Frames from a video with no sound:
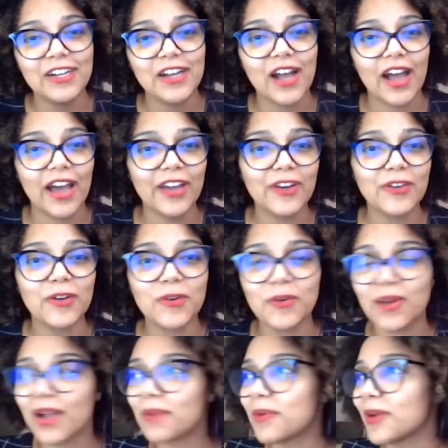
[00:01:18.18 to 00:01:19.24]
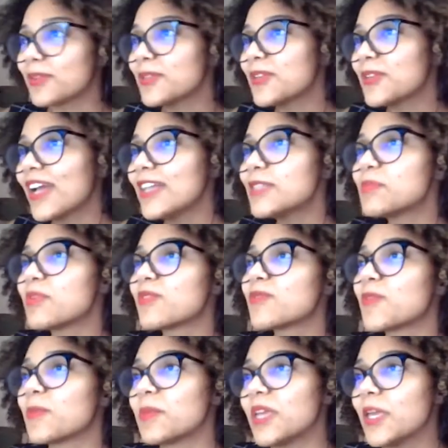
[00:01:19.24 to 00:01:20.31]
I don't know about you guys, but
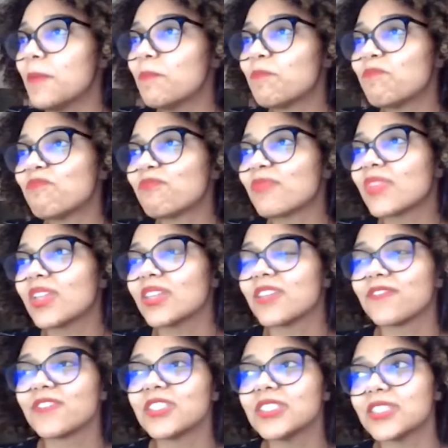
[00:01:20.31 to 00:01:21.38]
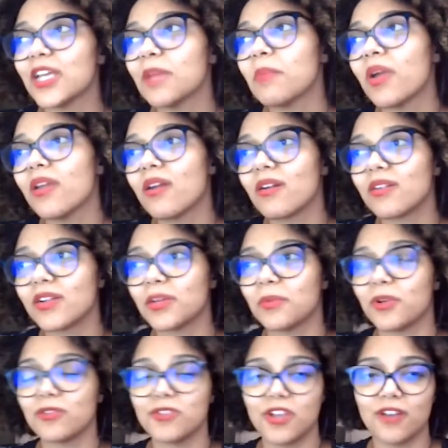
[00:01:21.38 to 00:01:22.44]
for me, the first time I heard
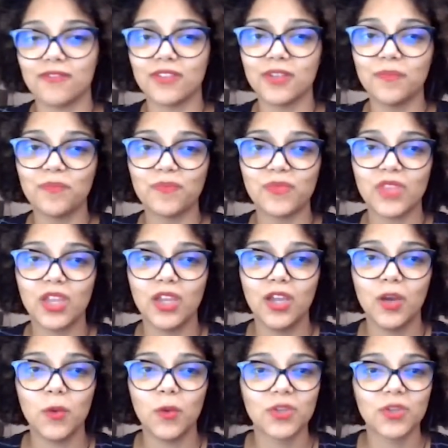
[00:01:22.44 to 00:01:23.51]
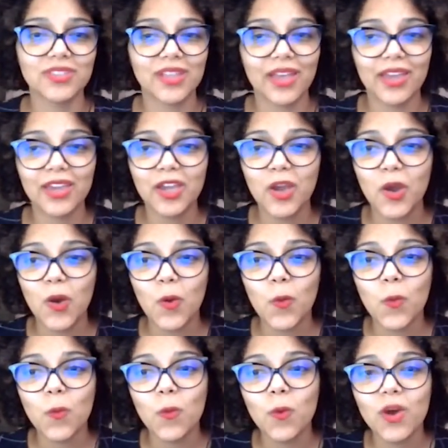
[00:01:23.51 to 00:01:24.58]
about Java was like,
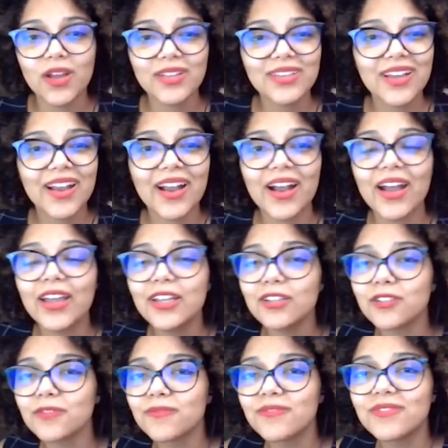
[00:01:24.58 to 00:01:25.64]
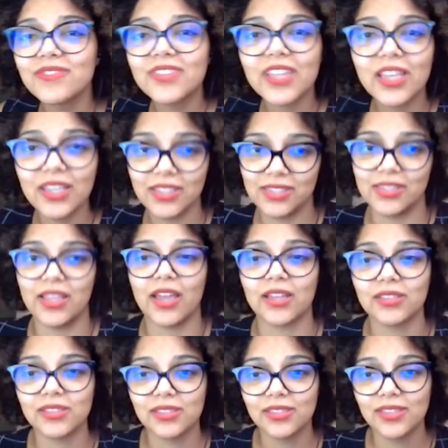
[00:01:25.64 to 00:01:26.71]
what kind of thing is that?
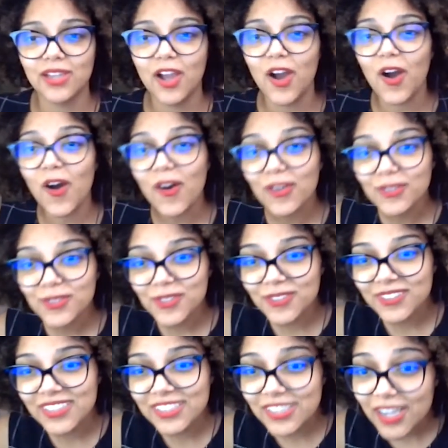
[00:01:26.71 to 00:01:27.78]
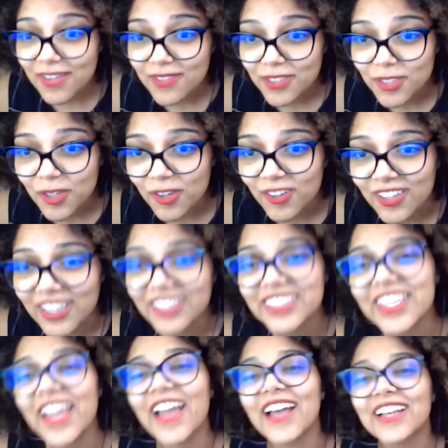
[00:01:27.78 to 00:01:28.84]
Also, the Java chocolate,
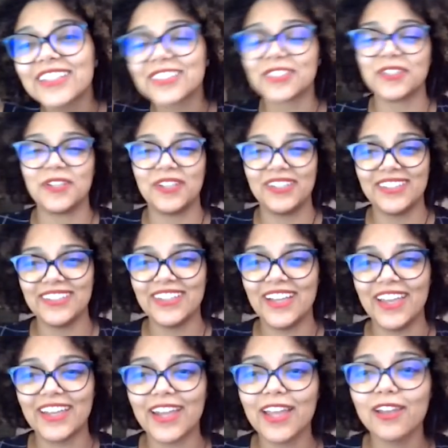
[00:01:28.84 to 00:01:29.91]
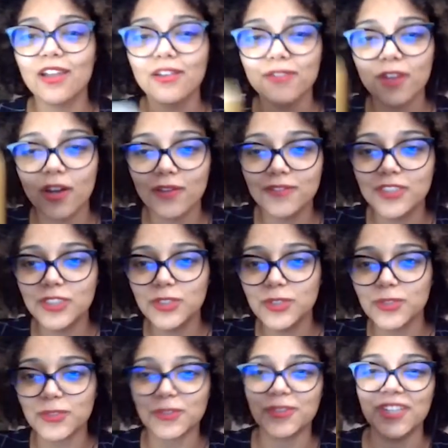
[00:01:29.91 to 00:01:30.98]
yes. And I love coffee
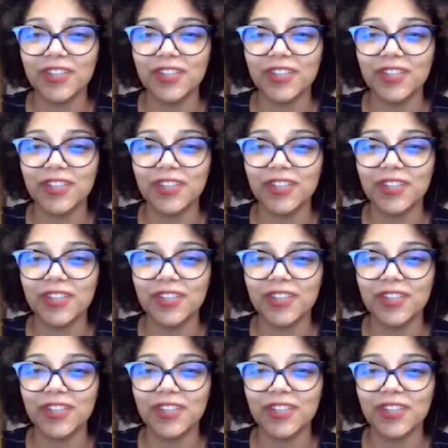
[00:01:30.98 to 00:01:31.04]
too.